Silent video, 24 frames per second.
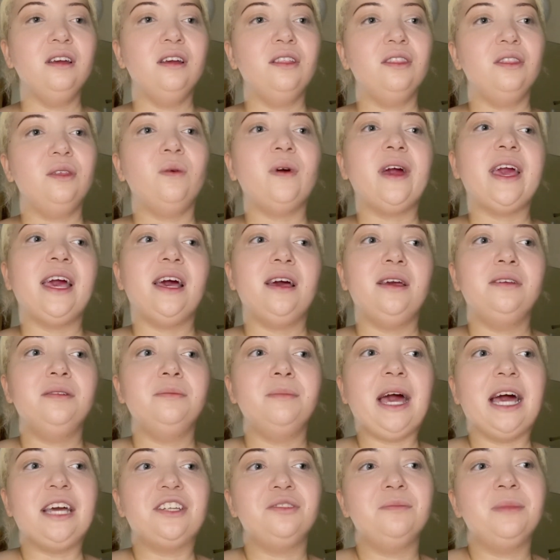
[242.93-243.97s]
The way I
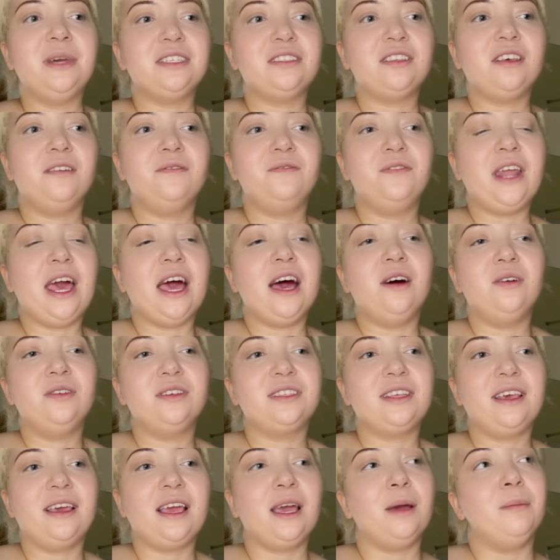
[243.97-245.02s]
imagine myself now is
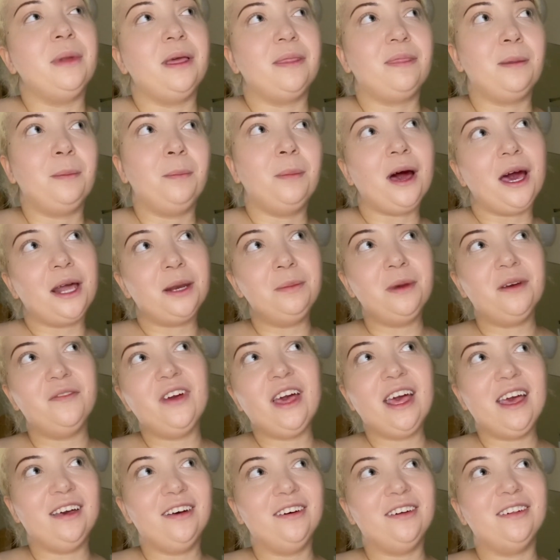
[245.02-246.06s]
like I'm at the bottom of a
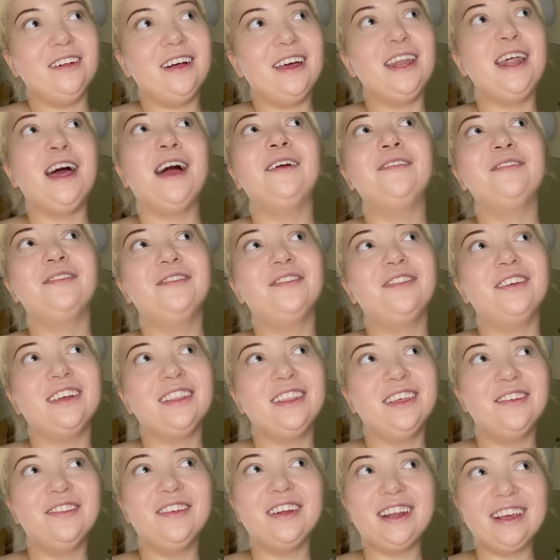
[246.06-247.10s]
hill and I really
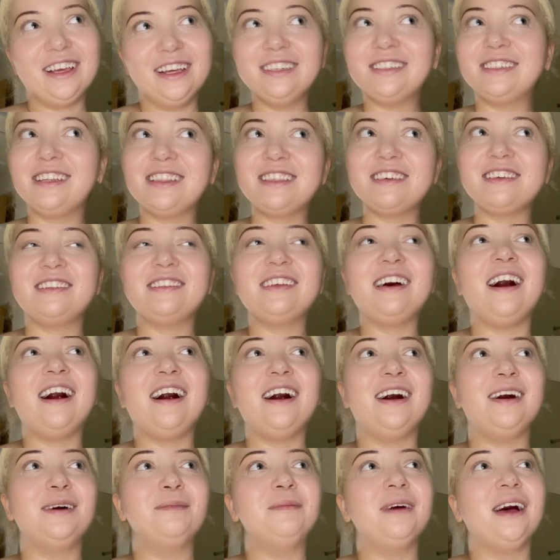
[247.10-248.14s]
want to get to the
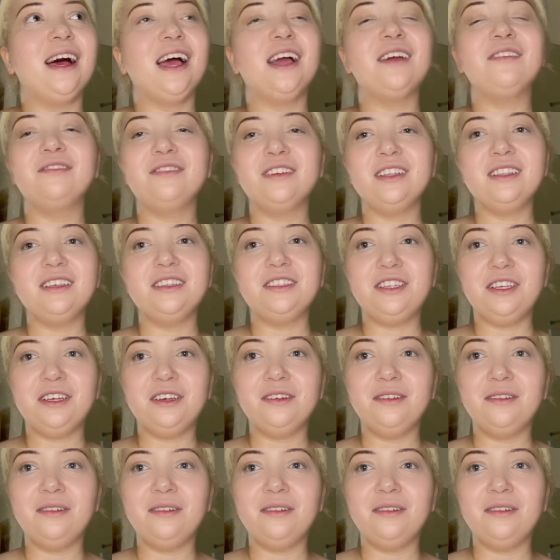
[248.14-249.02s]
top. I really do.